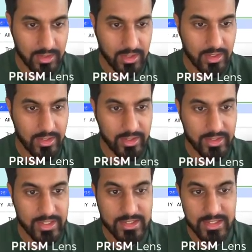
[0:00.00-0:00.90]
Now,
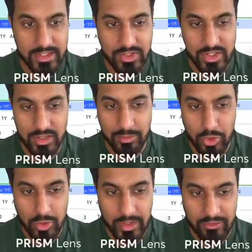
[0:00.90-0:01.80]
this is just a
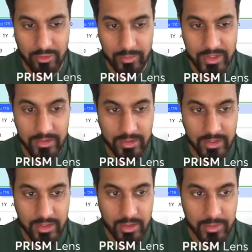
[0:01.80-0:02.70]
pullback for me
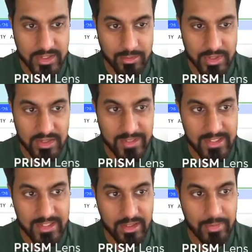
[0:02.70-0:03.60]
because I'm
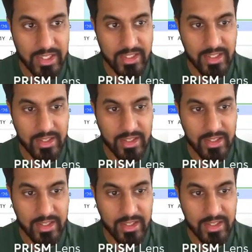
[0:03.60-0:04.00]
expecting the main